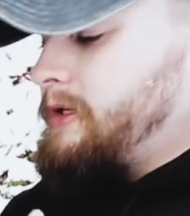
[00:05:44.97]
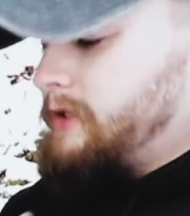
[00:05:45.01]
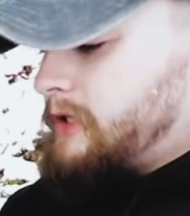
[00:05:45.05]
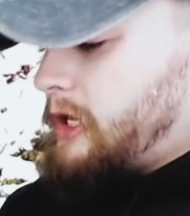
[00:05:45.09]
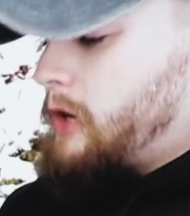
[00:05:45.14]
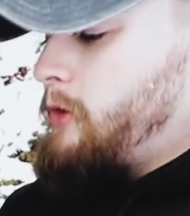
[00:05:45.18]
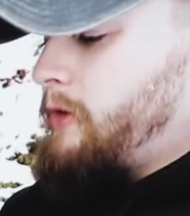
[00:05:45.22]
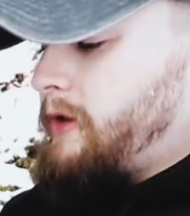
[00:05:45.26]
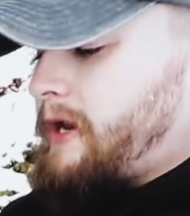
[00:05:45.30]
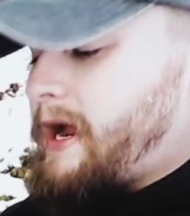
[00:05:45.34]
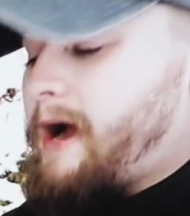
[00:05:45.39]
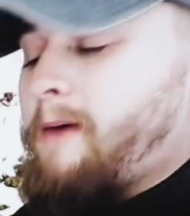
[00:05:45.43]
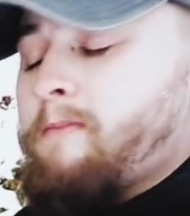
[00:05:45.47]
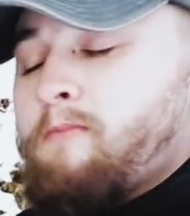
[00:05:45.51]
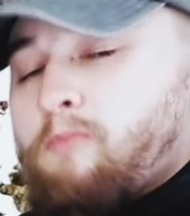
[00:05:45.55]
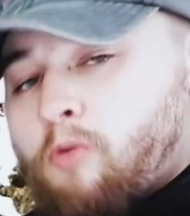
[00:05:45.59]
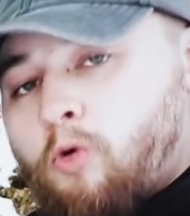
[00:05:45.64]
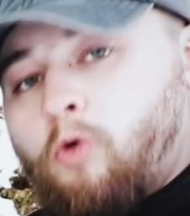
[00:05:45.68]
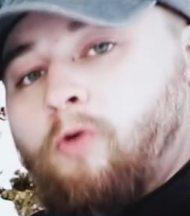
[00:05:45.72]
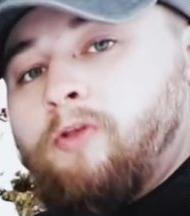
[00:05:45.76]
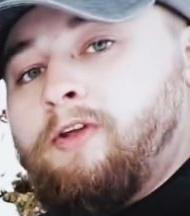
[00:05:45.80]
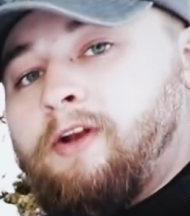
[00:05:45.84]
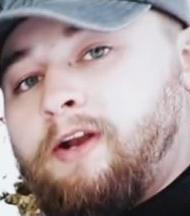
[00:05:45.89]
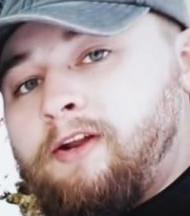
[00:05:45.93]
loaded out
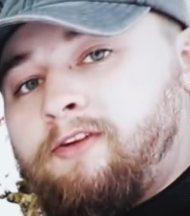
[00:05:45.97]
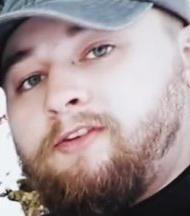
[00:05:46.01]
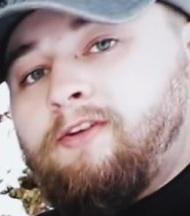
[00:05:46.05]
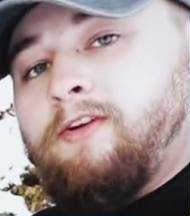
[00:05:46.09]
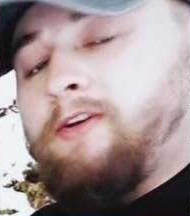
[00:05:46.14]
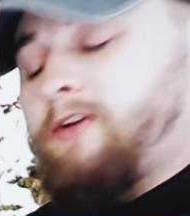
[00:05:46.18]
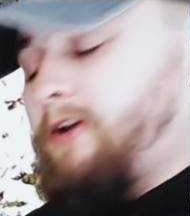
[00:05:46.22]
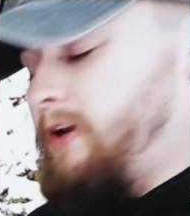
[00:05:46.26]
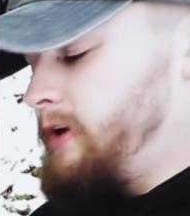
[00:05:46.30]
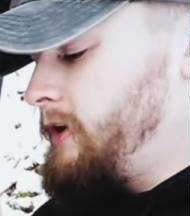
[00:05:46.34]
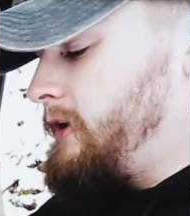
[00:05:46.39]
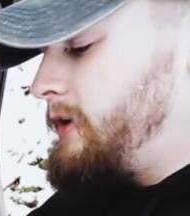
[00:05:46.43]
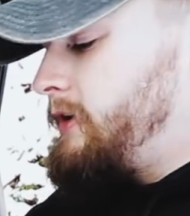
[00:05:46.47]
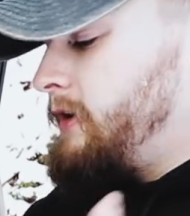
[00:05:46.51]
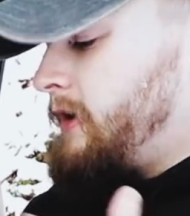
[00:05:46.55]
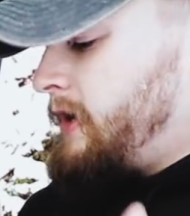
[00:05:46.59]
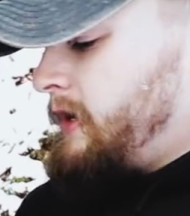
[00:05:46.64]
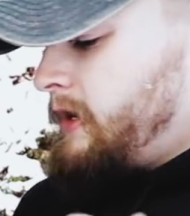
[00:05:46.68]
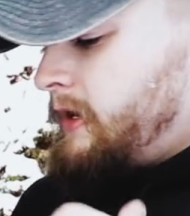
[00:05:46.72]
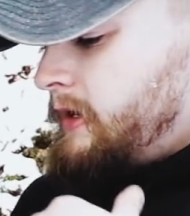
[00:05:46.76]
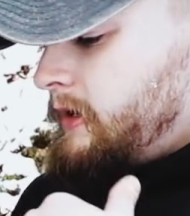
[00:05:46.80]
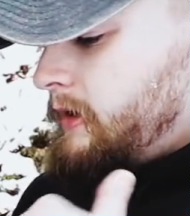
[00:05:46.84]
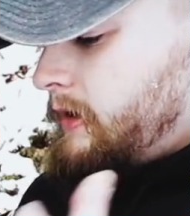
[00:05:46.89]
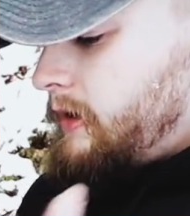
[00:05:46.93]
more than it's intended
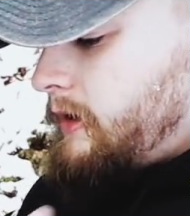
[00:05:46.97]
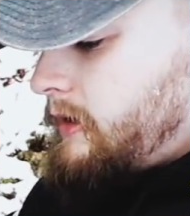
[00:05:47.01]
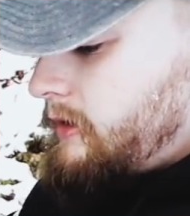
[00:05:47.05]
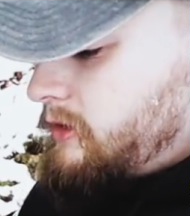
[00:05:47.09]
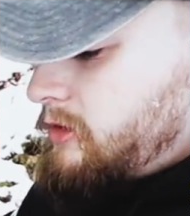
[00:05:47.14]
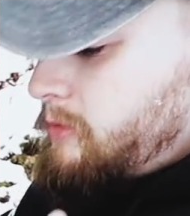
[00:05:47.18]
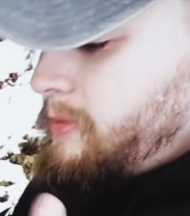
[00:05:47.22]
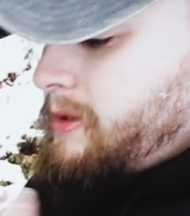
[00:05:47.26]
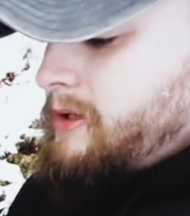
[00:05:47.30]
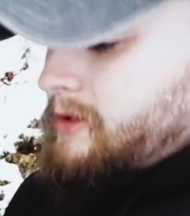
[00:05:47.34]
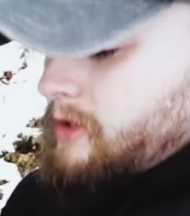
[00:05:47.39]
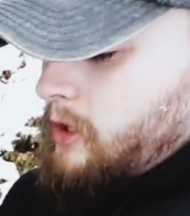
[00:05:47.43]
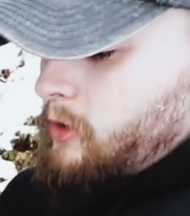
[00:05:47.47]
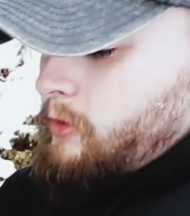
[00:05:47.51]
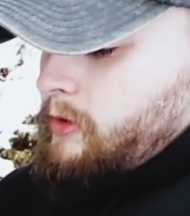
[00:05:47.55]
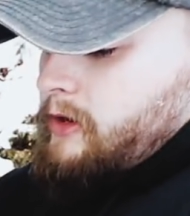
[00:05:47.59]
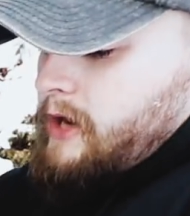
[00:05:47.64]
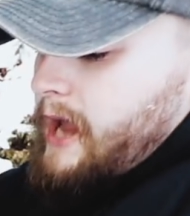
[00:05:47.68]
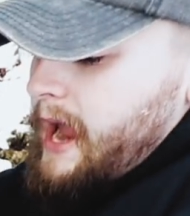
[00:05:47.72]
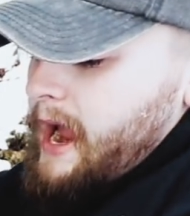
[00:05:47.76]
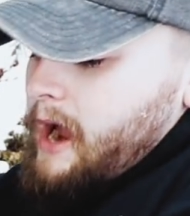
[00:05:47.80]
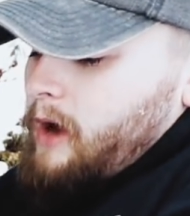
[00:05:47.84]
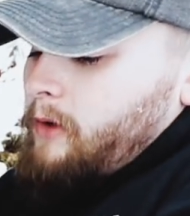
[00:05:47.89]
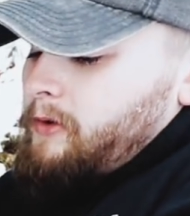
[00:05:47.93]
to be loaded
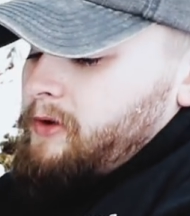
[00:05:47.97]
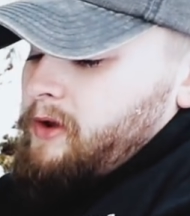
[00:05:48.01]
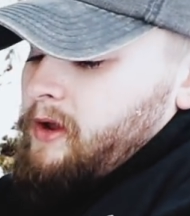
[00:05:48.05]
out.